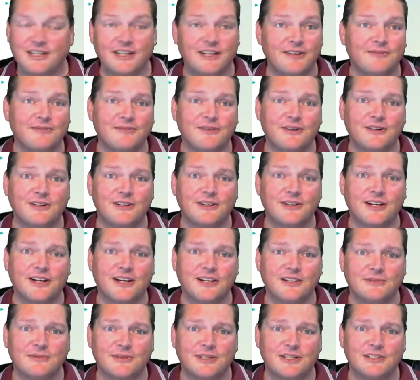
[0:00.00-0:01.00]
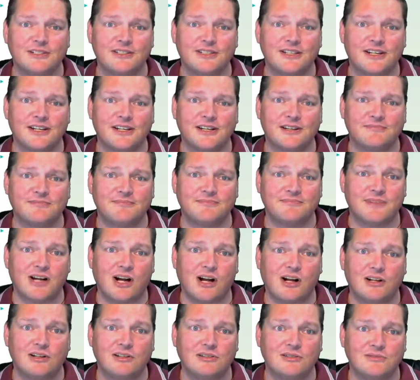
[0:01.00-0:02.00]
If not, otherwise,
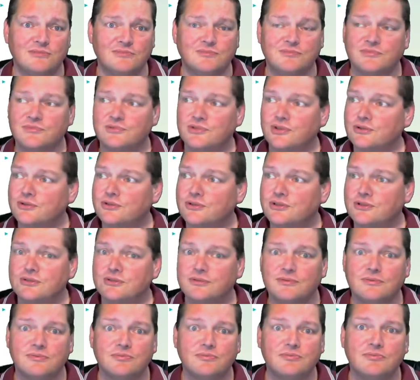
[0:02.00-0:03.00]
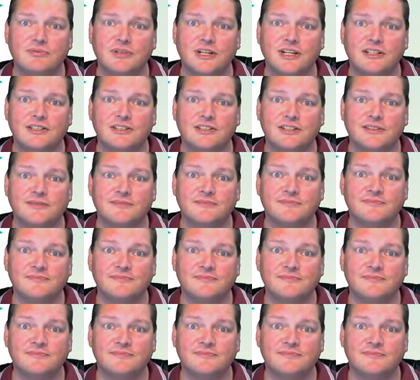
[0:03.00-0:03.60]
I'll talk to you later.